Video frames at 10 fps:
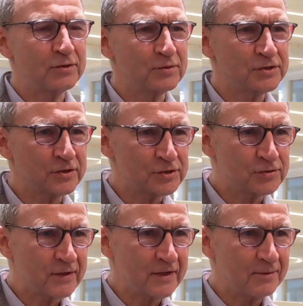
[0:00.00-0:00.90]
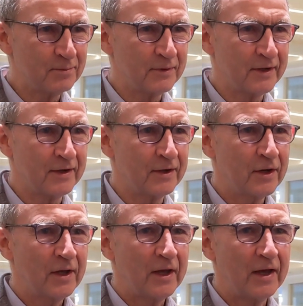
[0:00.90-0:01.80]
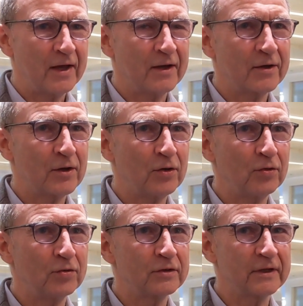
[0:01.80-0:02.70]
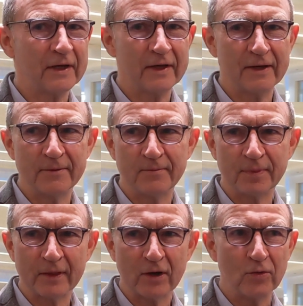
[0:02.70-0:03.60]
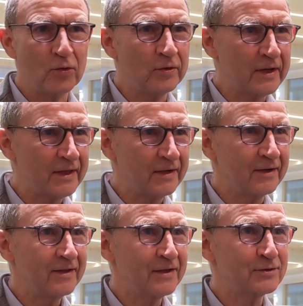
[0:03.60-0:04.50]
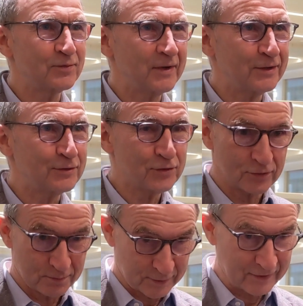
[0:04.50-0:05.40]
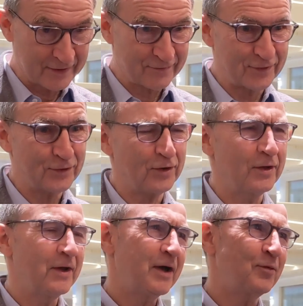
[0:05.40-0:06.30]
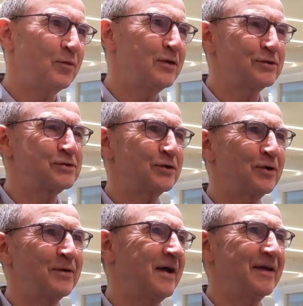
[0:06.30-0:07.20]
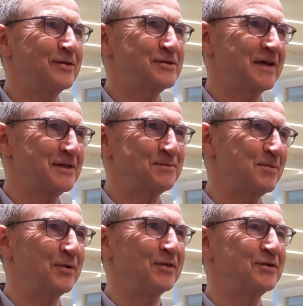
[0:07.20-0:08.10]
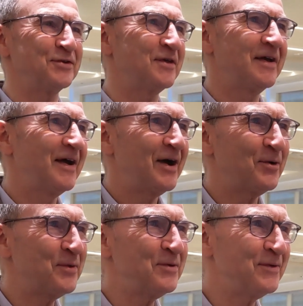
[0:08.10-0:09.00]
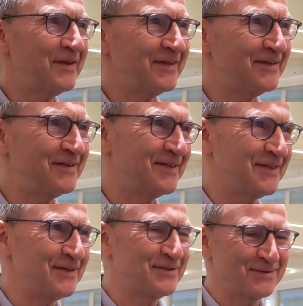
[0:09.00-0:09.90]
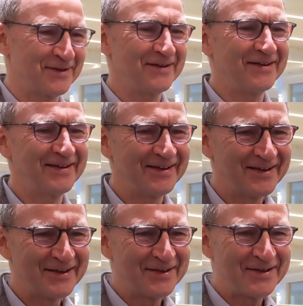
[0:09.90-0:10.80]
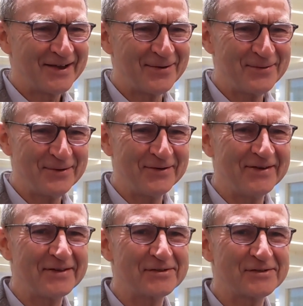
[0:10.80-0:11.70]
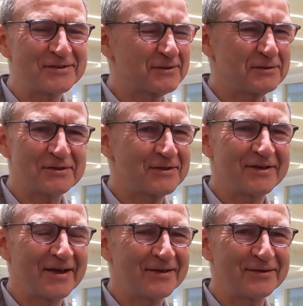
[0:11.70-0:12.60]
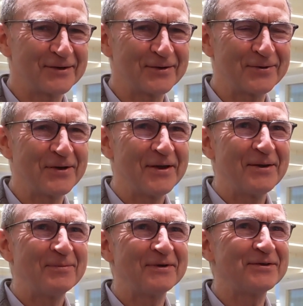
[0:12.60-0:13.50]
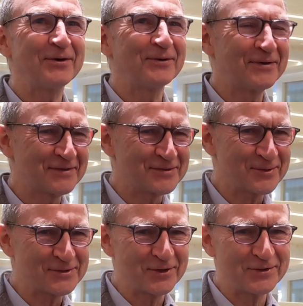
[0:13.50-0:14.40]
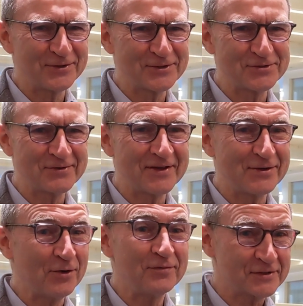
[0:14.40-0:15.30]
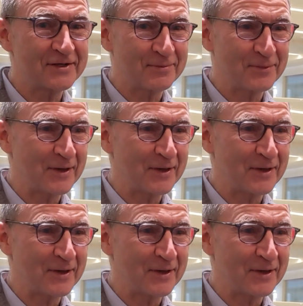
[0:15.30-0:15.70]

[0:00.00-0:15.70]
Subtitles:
there was an Australian player called O'Neill as well too, believe it or not. And I used to ask my mother, are we related to this? Are we related? She hadn't a clue. But no, so he's down in Australia. Obviously,